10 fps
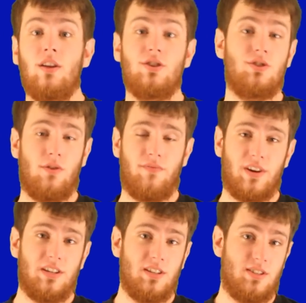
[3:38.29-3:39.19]
Just don't
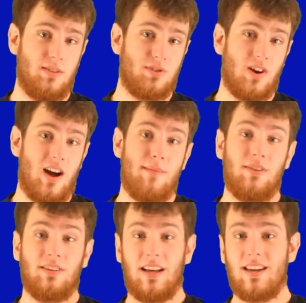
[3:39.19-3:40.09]
forget to
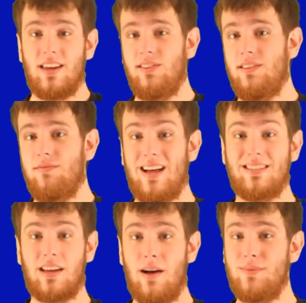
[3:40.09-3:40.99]
subscribe, like, and leave
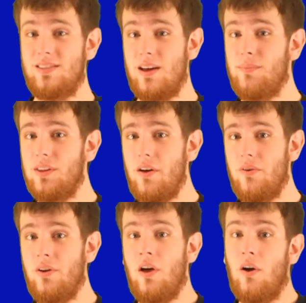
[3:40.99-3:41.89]
lots of comments down
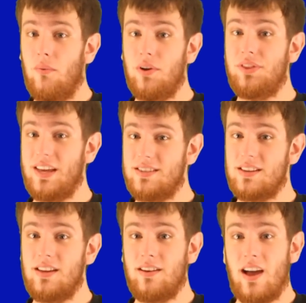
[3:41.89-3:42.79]
below. Well, thanks
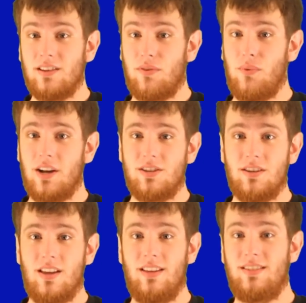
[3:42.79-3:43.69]
again, guys, for watching,
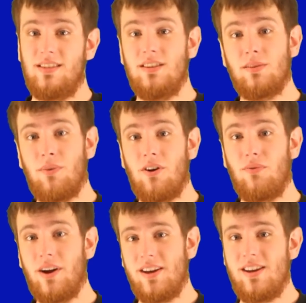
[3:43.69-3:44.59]
and see you tomorrow
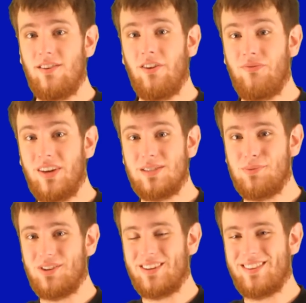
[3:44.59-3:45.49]
right here on
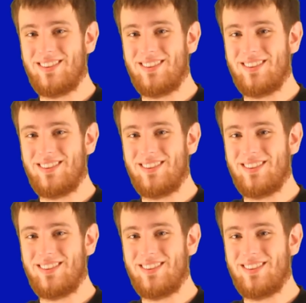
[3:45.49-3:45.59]
Fixbook.